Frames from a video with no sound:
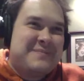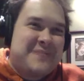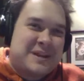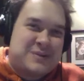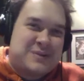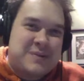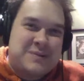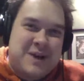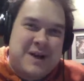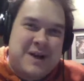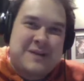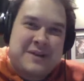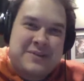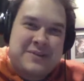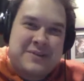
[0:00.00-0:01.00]
what I'm talking
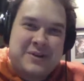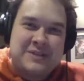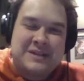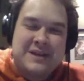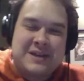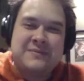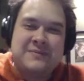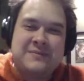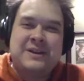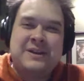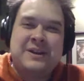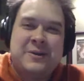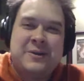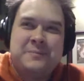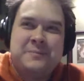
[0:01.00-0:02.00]
about though, because I
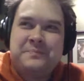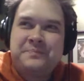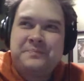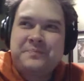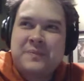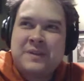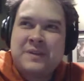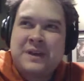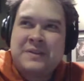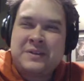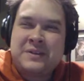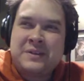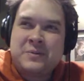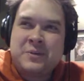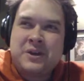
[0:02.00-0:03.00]
thought
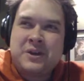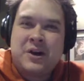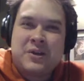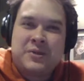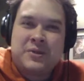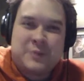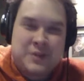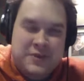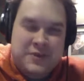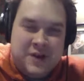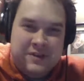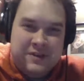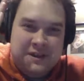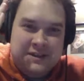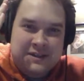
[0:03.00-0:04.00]
that we thought
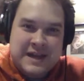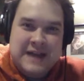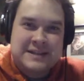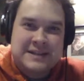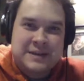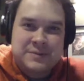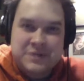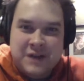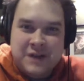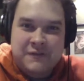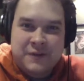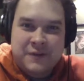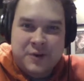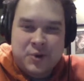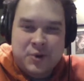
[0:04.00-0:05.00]
the exact same stuff
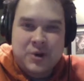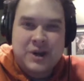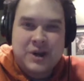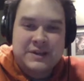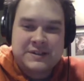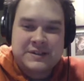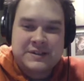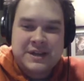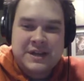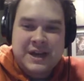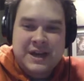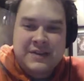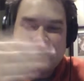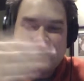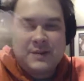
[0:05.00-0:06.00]
for Chris,
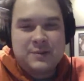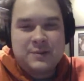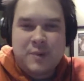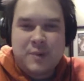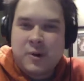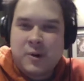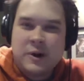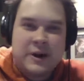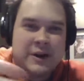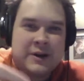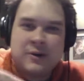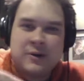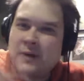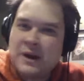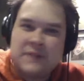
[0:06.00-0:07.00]
and that he was boring
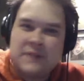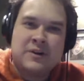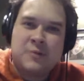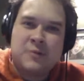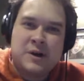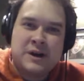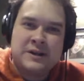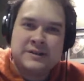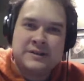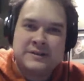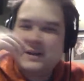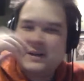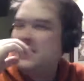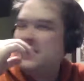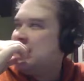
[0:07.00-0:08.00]
or whatever it was,
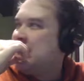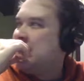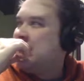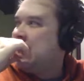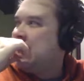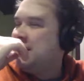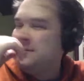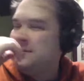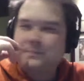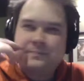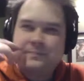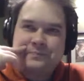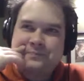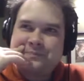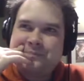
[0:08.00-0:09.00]
and
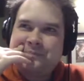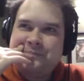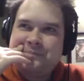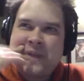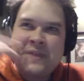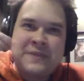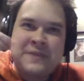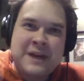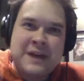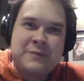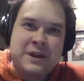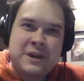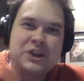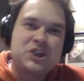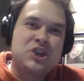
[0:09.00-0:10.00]
then when
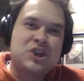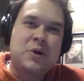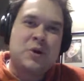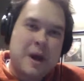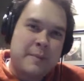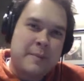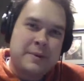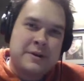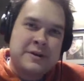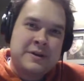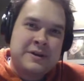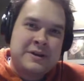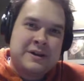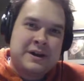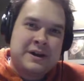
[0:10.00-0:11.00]
he showed up
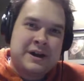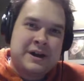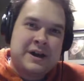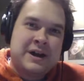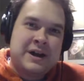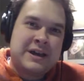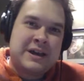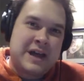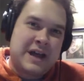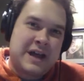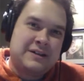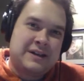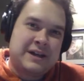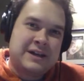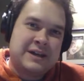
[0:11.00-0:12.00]
again,
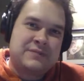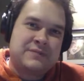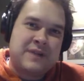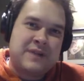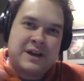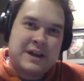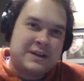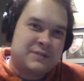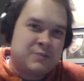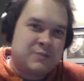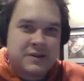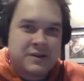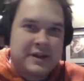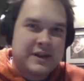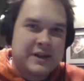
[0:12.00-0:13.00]
like as one
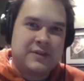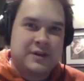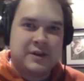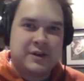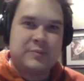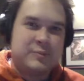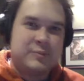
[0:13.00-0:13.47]
of like the